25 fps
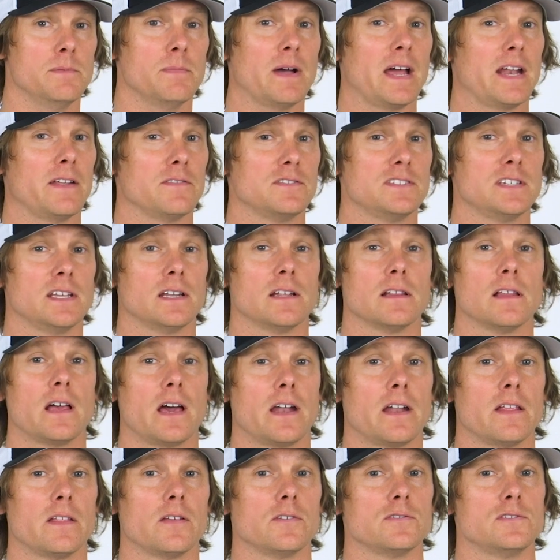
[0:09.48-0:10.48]
You might have seen a
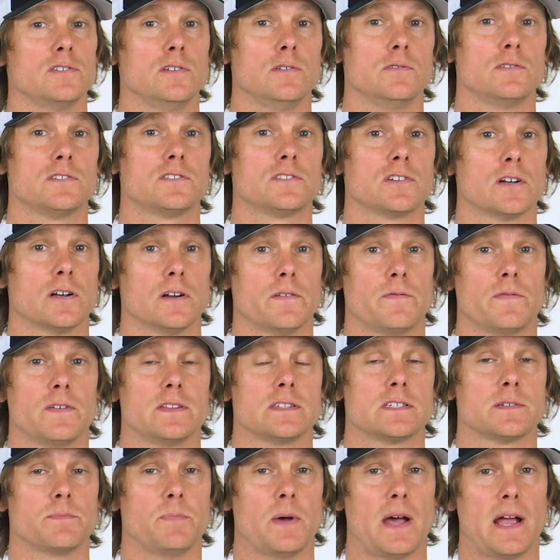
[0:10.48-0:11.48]
lot of those new
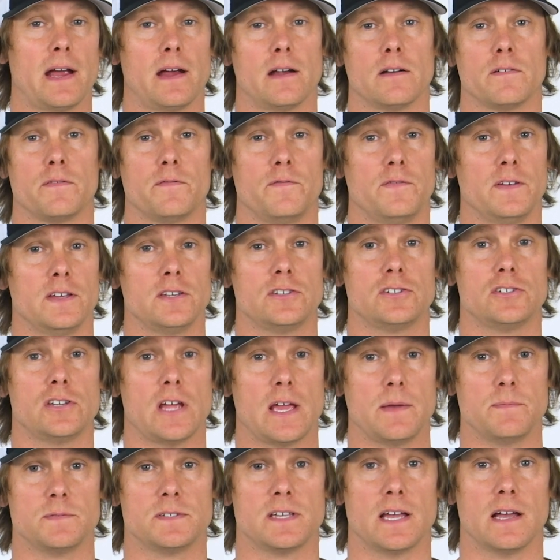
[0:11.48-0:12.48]
surf-inspired fish
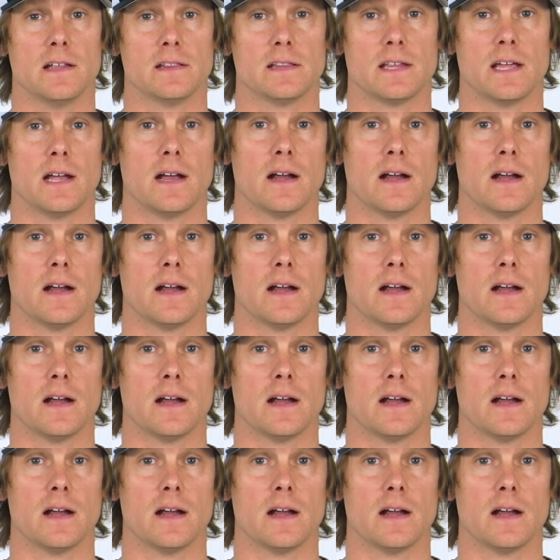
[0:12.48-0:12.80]
shapes out